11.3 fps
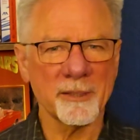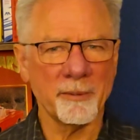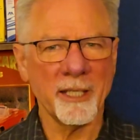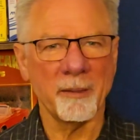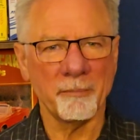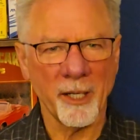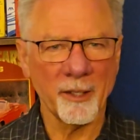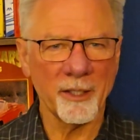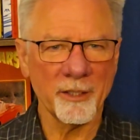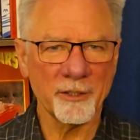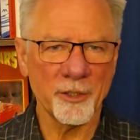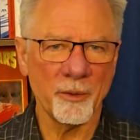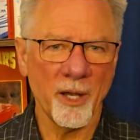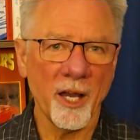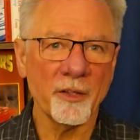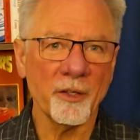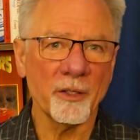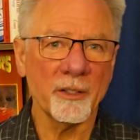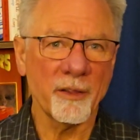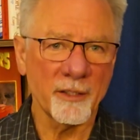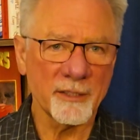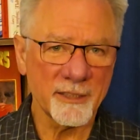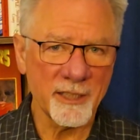is by comparing it to other
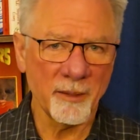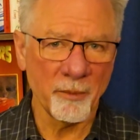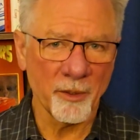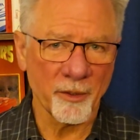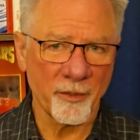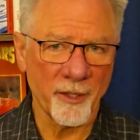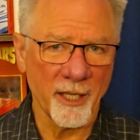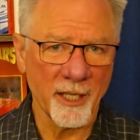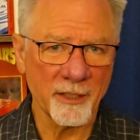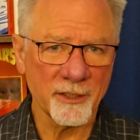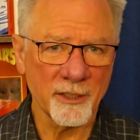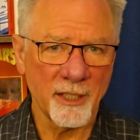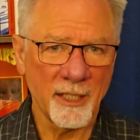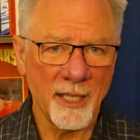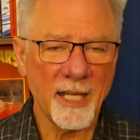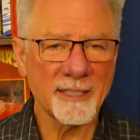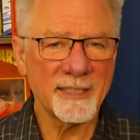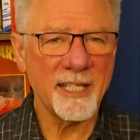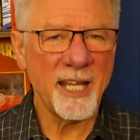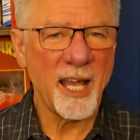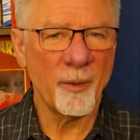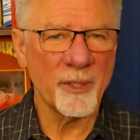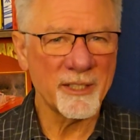similar things and see
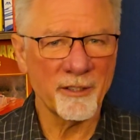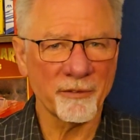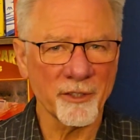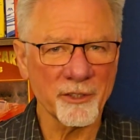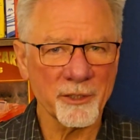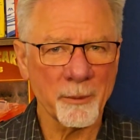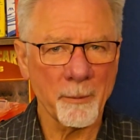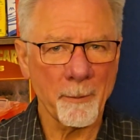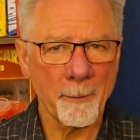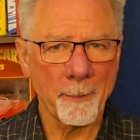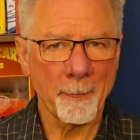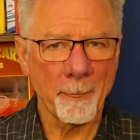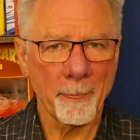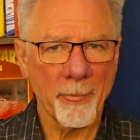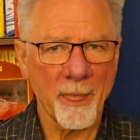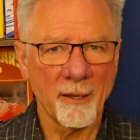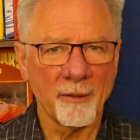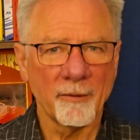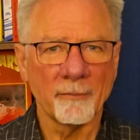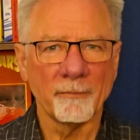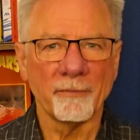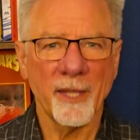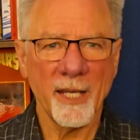how it differs.
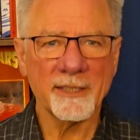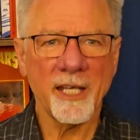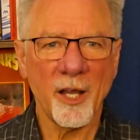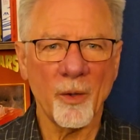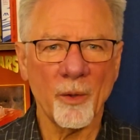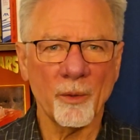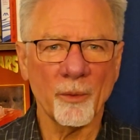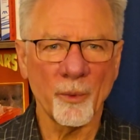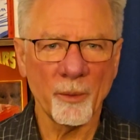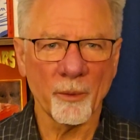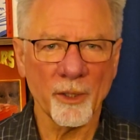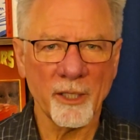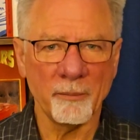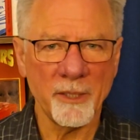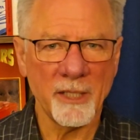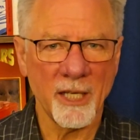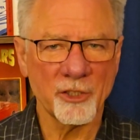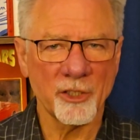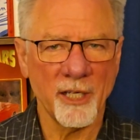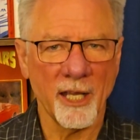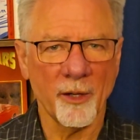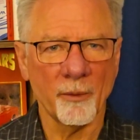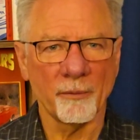That's how we will look at mediation
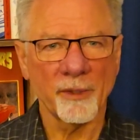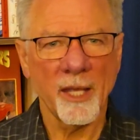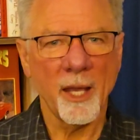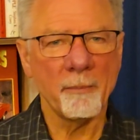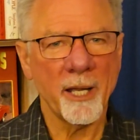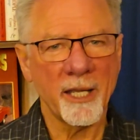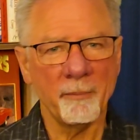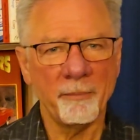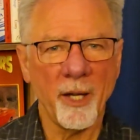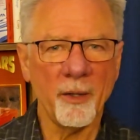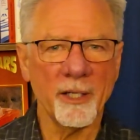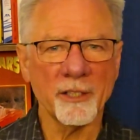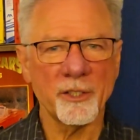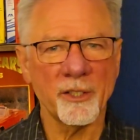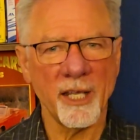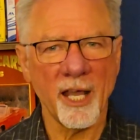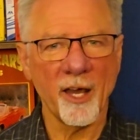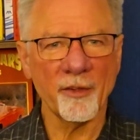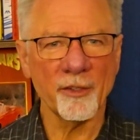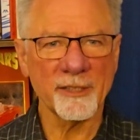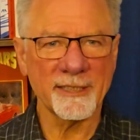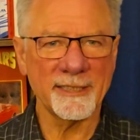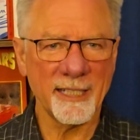now, by comparing it to the other
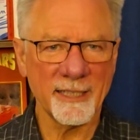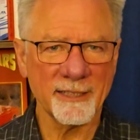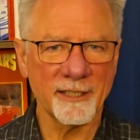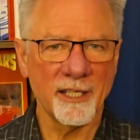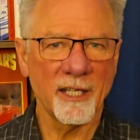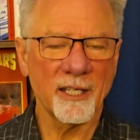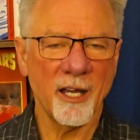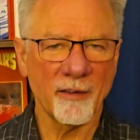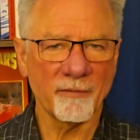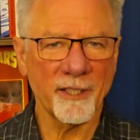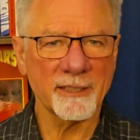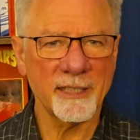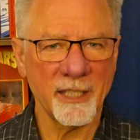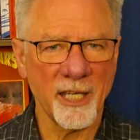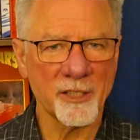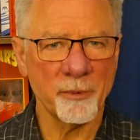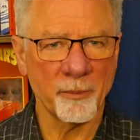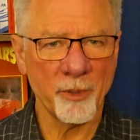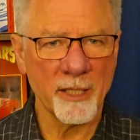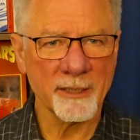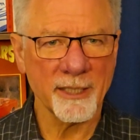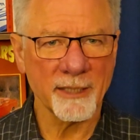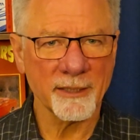6 conflict engagement
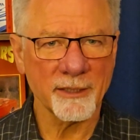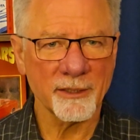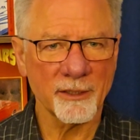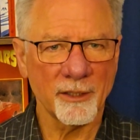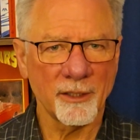processes.